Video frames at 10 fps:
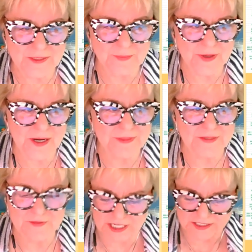the Department
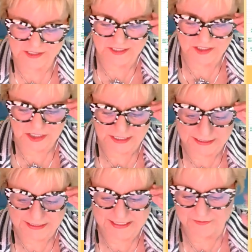of Justice
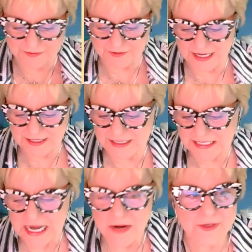just did for us.
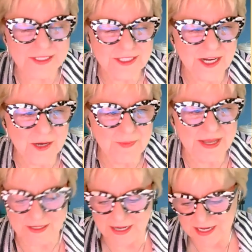We're going to talk about
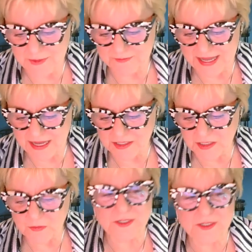an item of
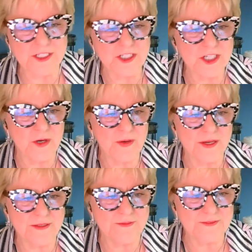value. We're going to show
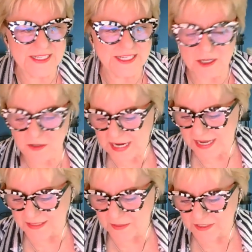a video,
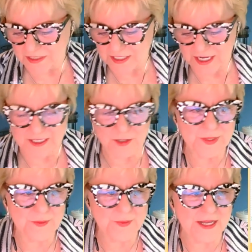and then we're going to talk a little
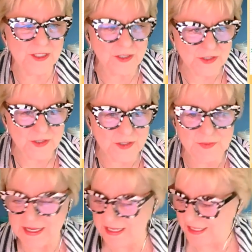bit about YouTube.
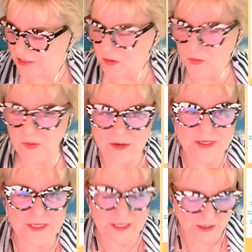And so away
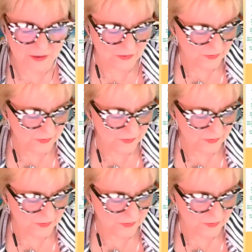we go.